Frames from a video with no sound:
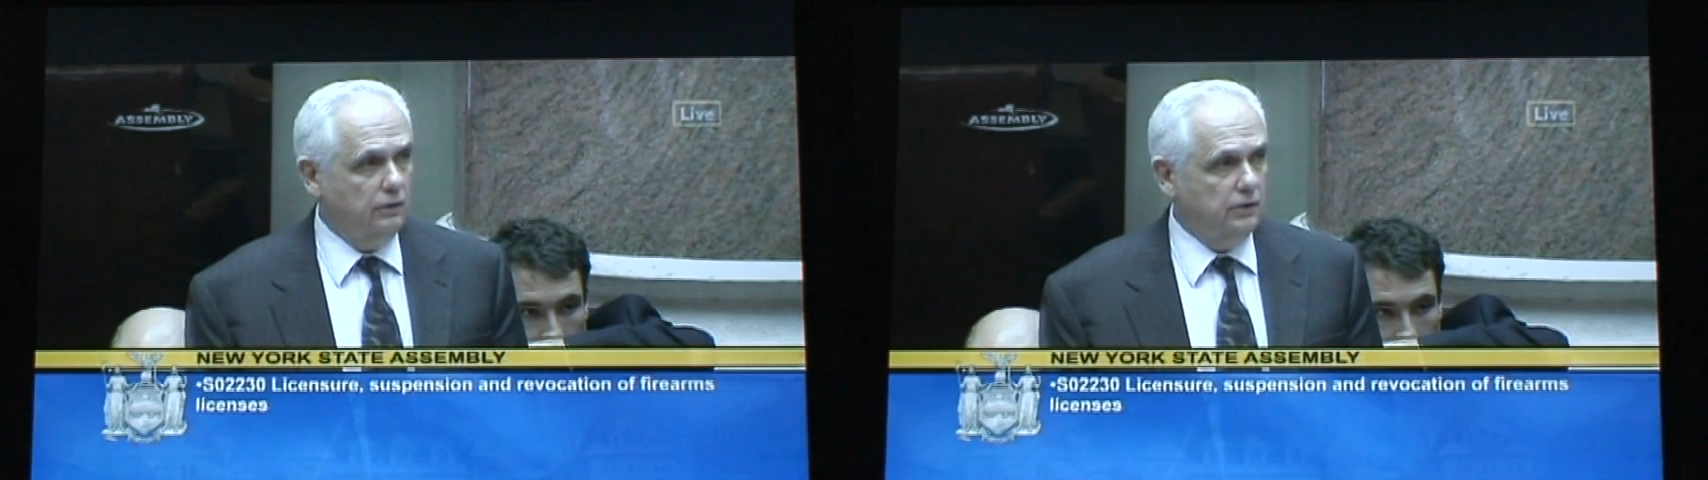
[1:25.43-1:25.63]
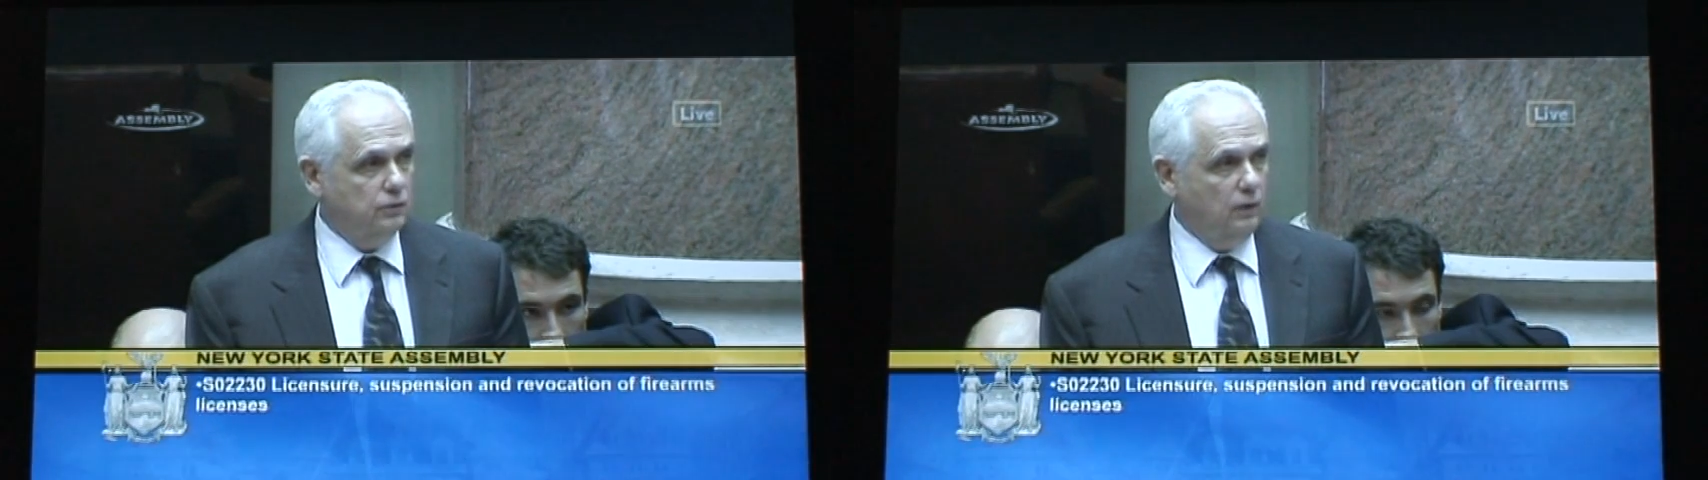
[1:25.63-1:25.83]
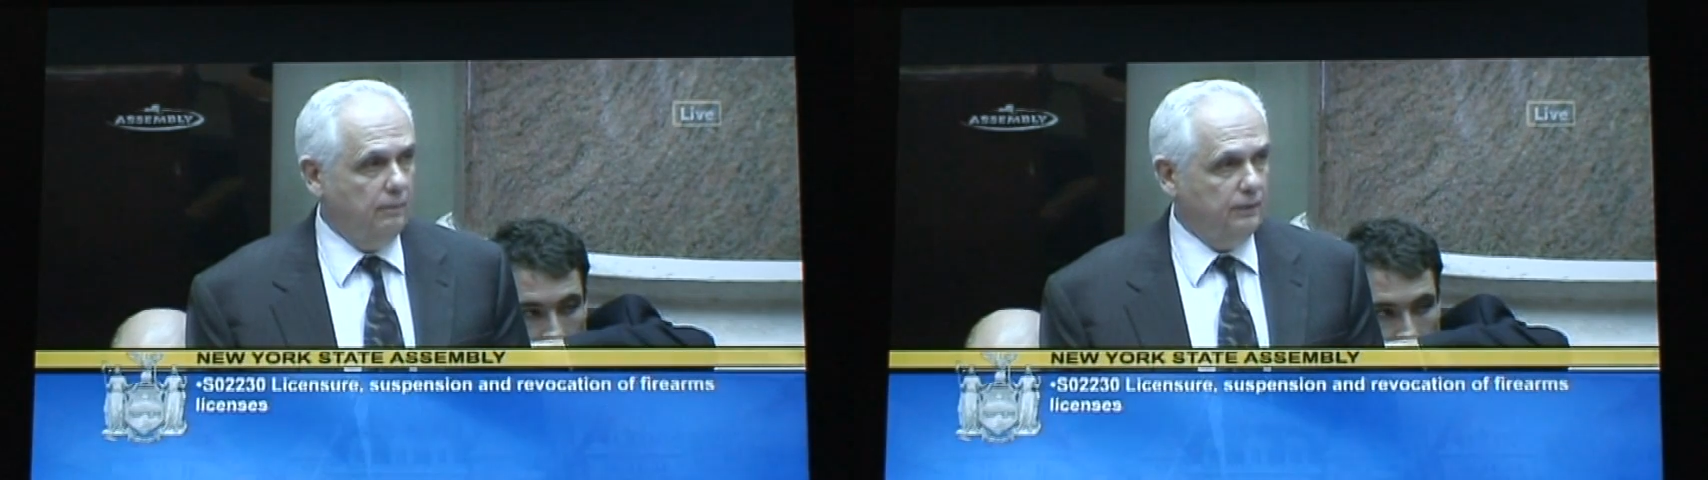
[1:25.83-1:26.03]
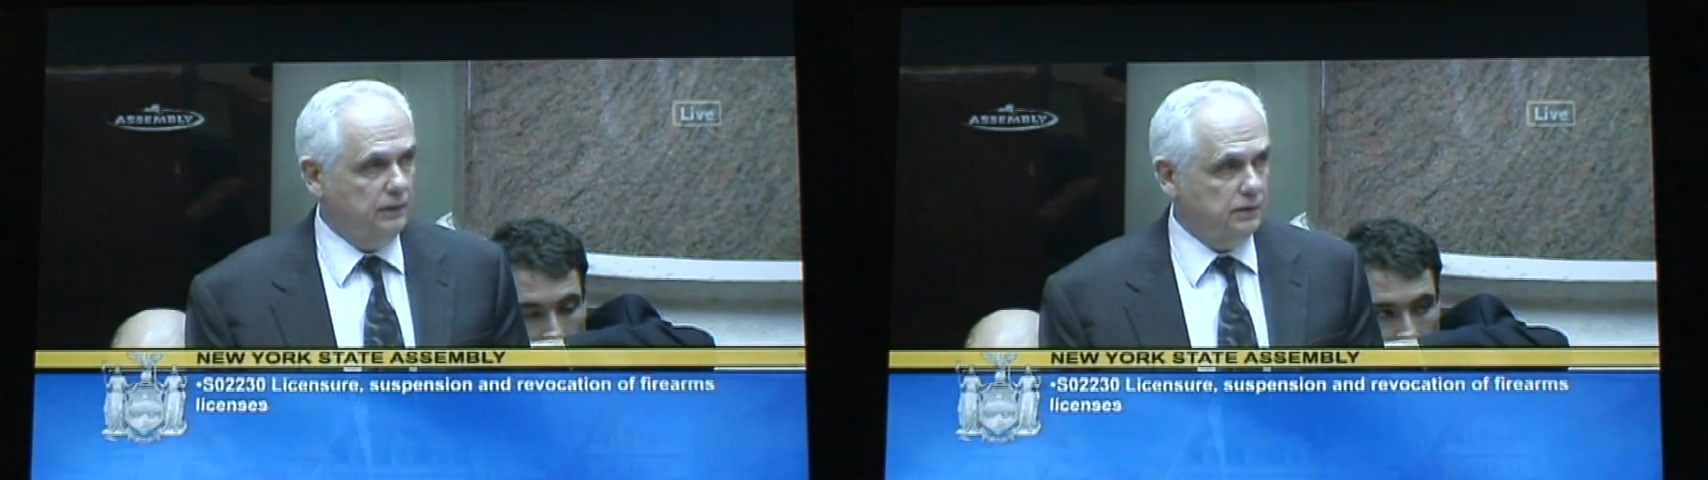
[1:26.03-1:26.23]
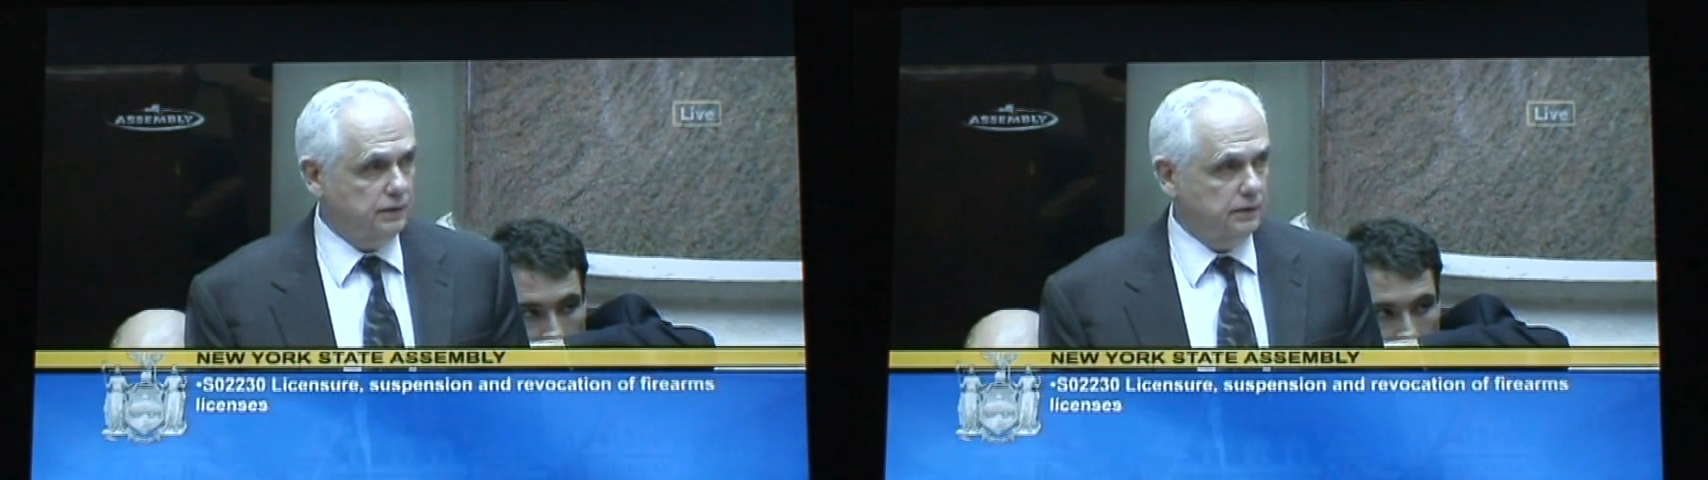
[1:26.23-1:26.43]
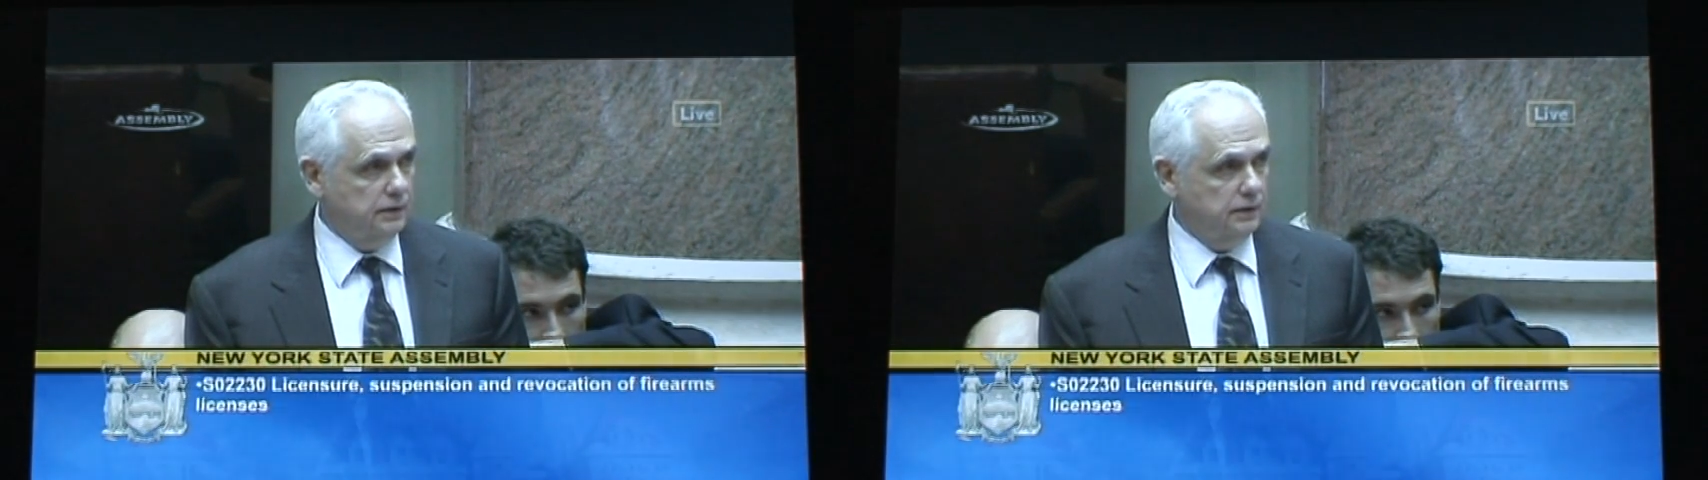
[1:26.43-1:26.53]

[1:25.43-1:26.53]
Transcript: these weapons